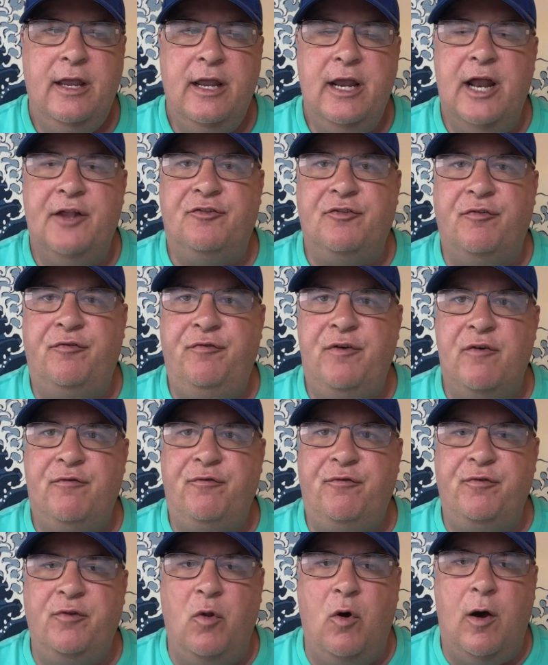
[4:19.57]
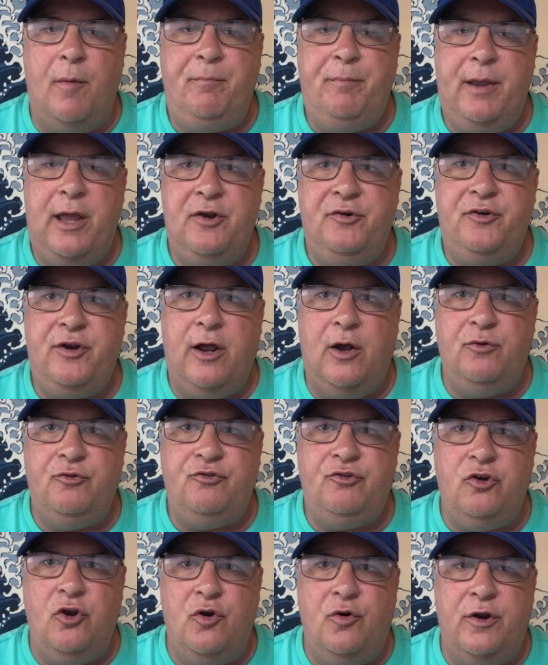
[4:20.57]
It's a fifth floor
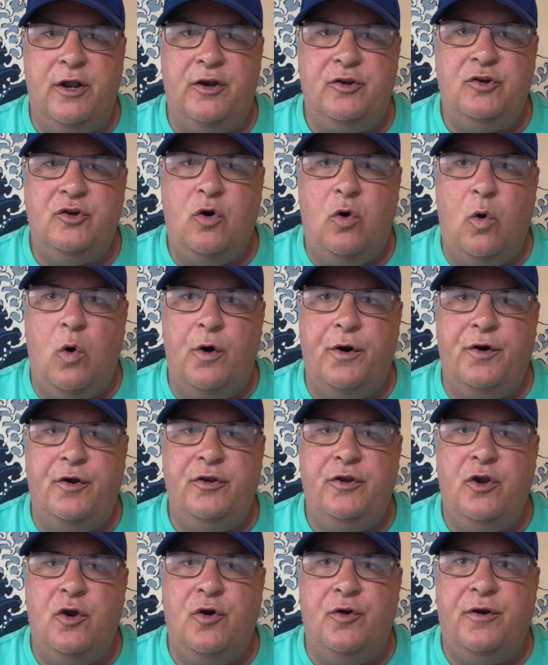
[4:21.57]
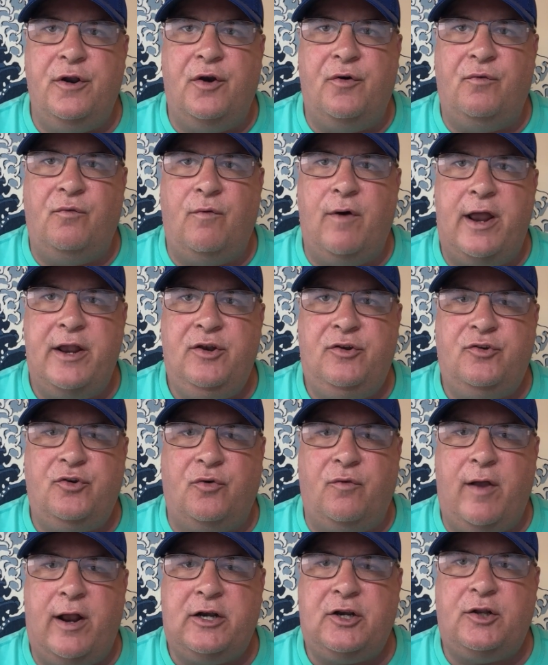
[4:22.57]
penthouse unit, corner unit, right
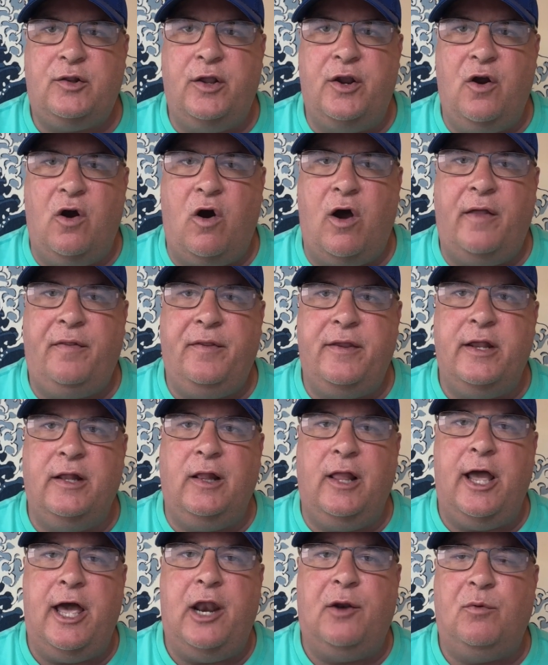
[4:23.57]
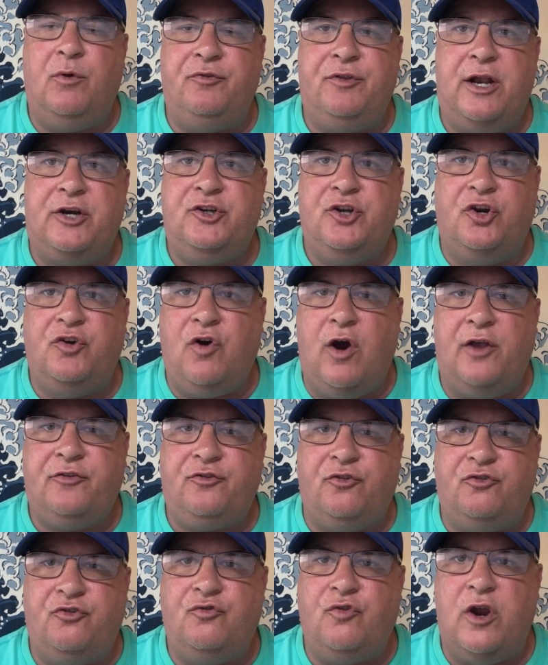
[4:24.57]
directly on the Atlantic. Well, it's actually across
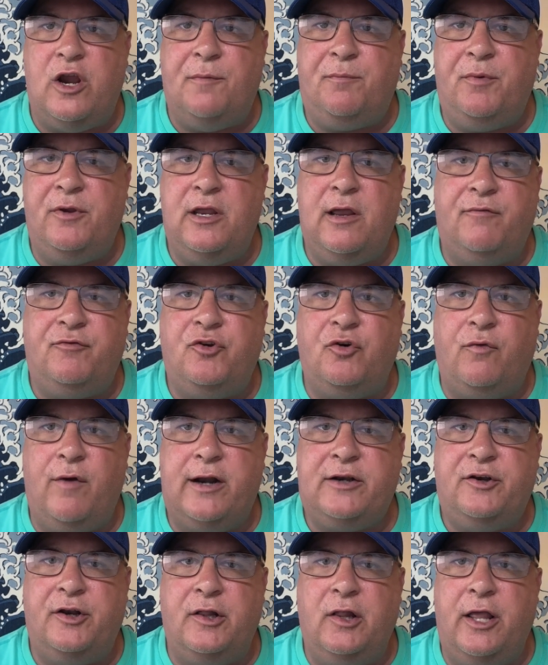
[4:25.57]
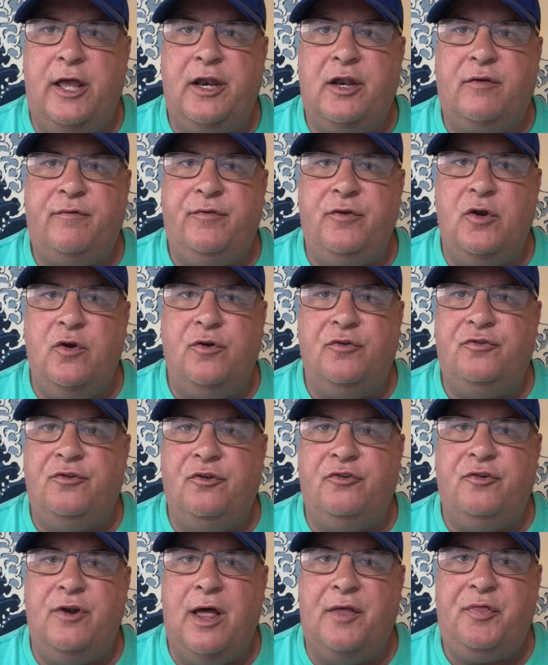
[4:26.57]
the street, but you have direct Atlantic views.
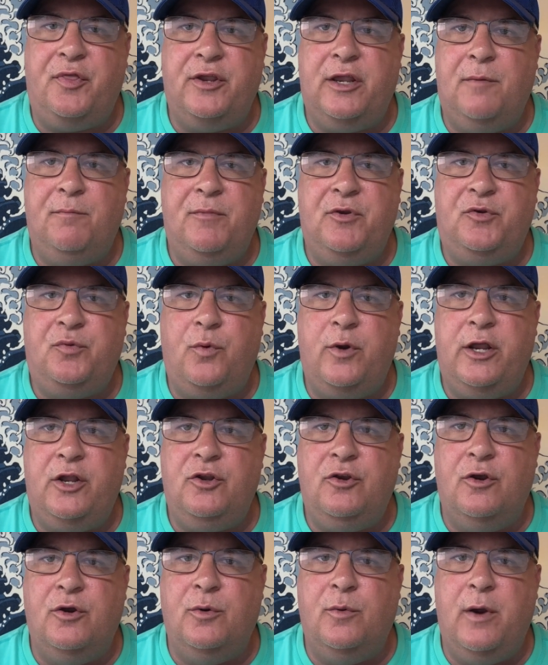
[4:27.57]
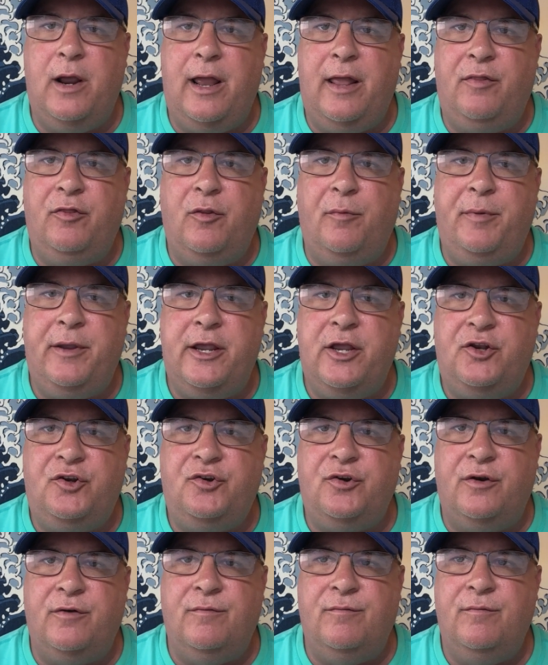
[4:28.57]
There's nothing in between you and the
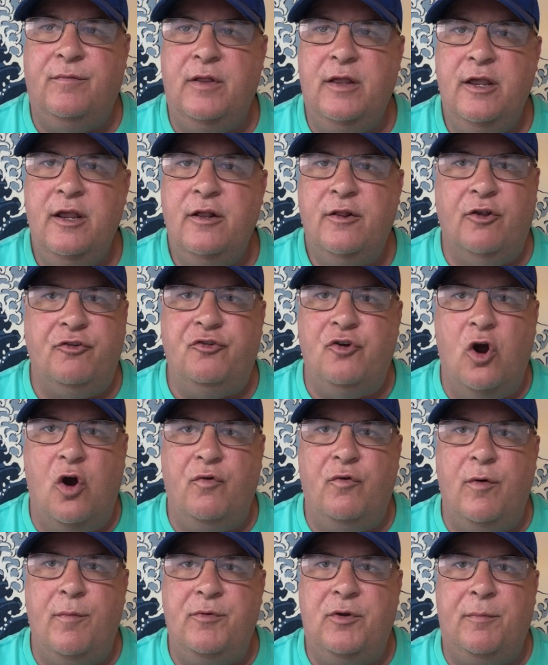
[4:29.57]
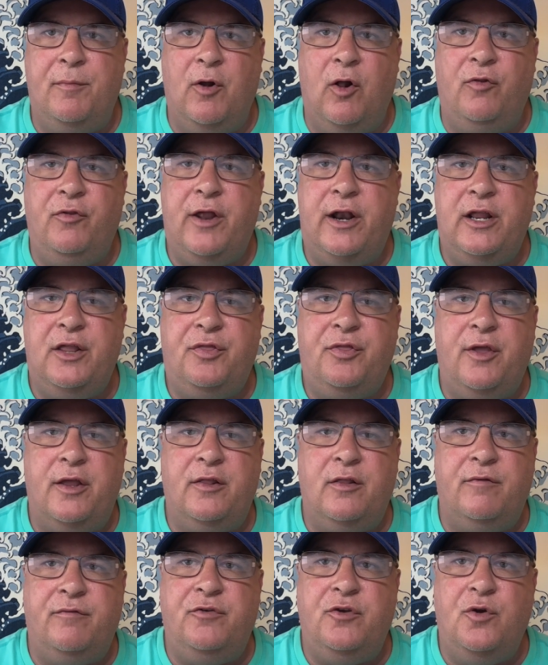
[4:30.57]
beach, and there's no room to build
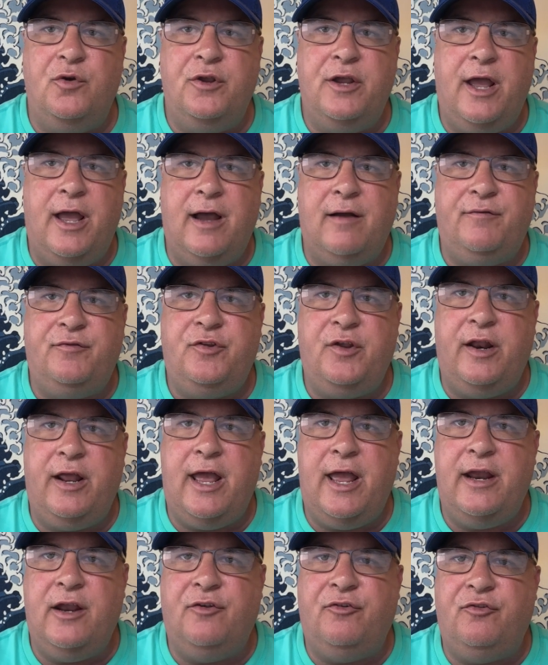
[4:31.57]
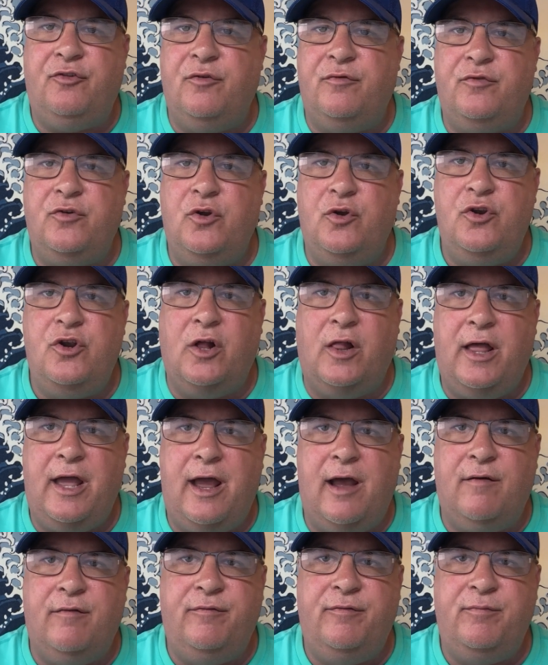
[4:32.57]
anything. The view you have today is the view you'll
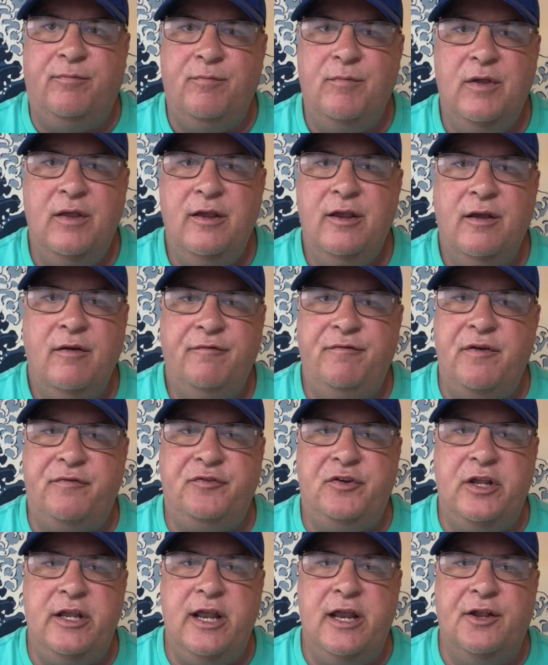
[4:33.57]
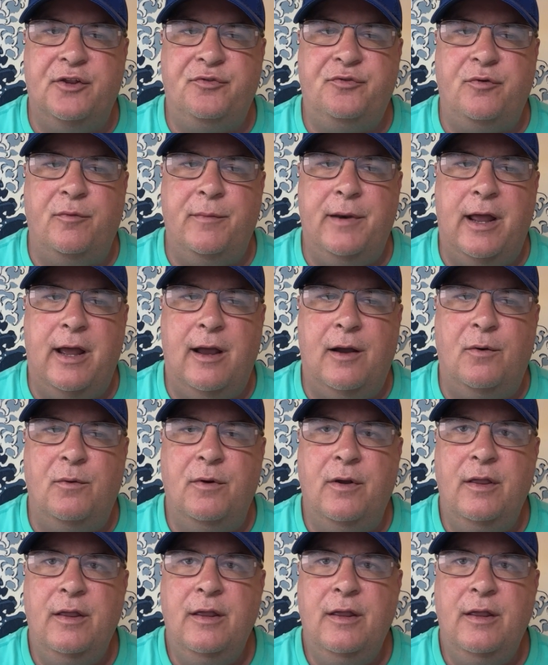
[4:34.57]
have 50 years from now.